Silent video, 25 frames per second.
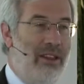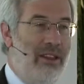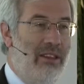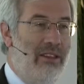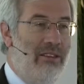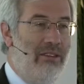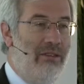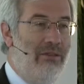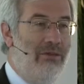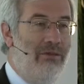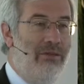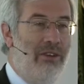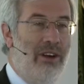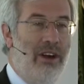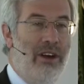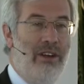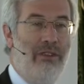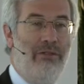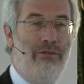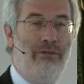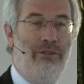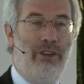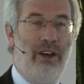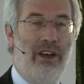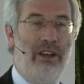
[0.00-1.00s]
this very
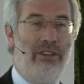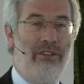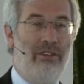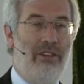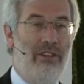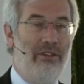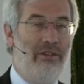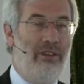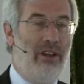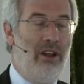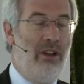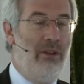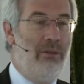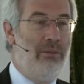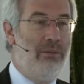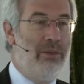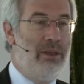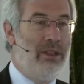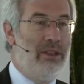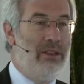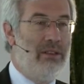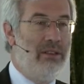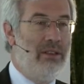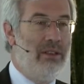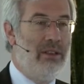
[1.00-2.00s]
fast
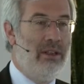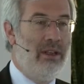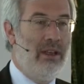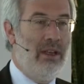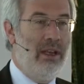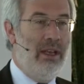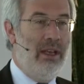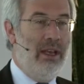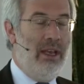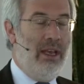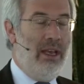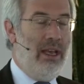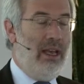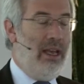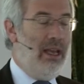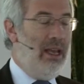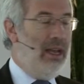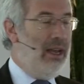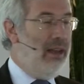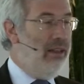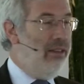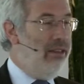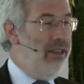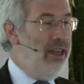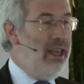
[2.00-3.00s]
development. And
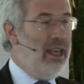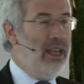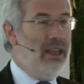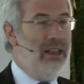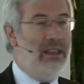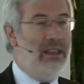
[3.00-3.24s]
I think